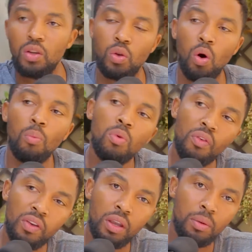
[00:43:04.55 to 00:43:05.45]
Your
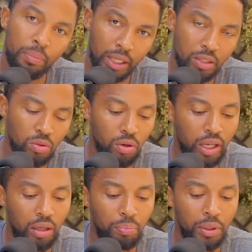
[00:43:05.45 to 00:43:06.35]
movie, Brazo,
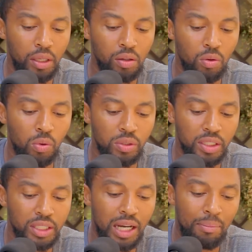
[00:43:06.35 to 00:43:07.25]
can be
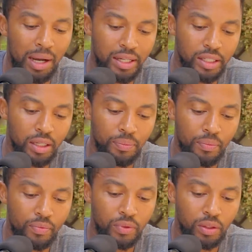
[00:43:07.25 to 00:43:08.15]
njengamanje
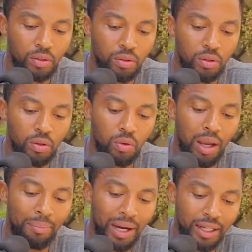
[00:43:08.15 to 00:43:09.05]

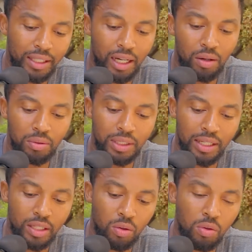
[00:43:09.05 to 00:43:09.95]
uyaphanta
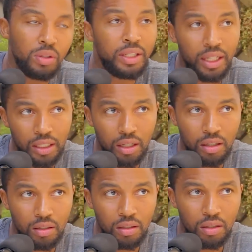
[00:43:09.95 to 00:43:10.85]
udayisa ku-container,
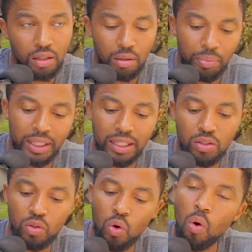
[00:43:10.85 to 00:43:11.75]
but
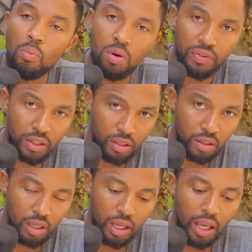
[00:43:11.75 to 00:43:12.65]
that's your movie,
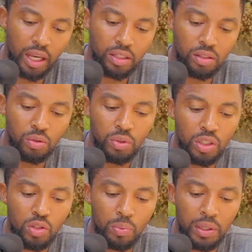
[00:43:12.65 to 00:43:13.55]
and you
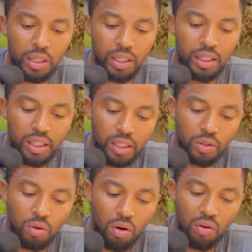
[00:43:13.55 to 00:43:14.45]
need to be a
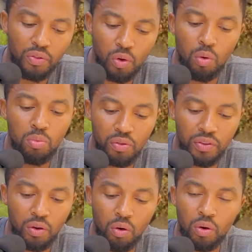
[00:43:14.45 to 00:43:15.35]
hero of your
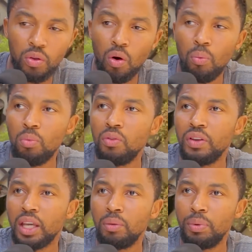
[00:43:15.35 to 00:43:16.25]
movie. Or your
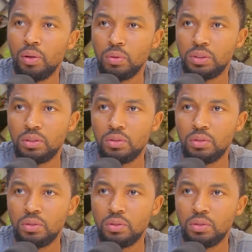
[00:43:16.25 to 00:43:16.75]
movie can be